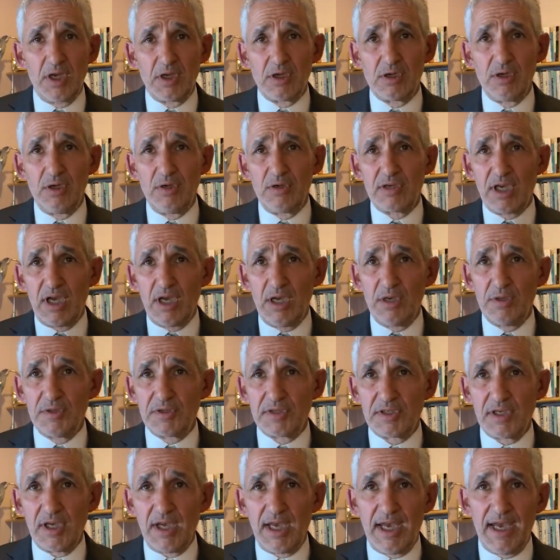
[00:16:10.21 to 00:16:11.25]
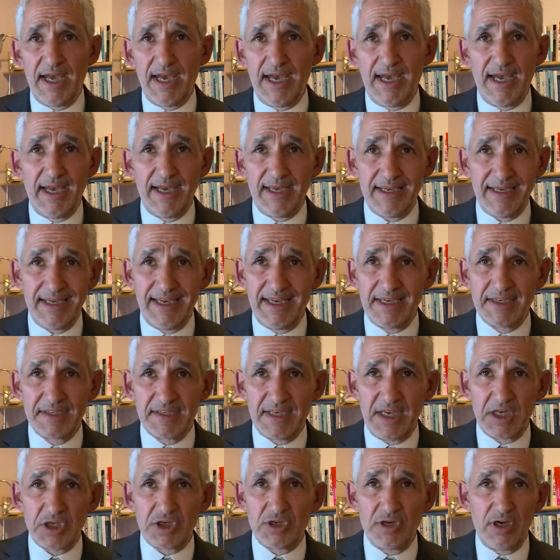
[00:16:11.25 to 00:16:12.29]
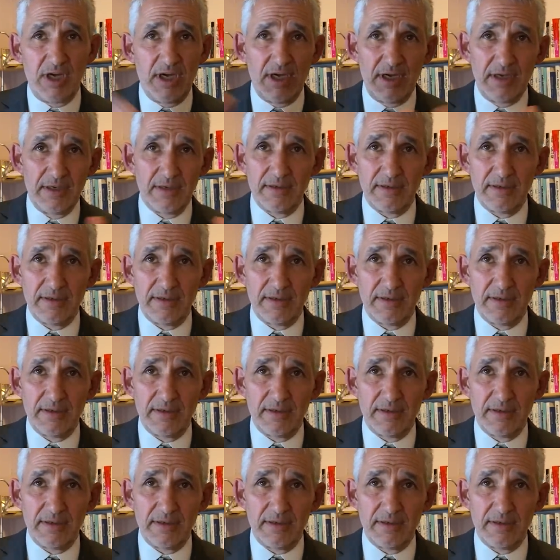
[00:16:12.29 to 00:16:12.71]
glucose, etc.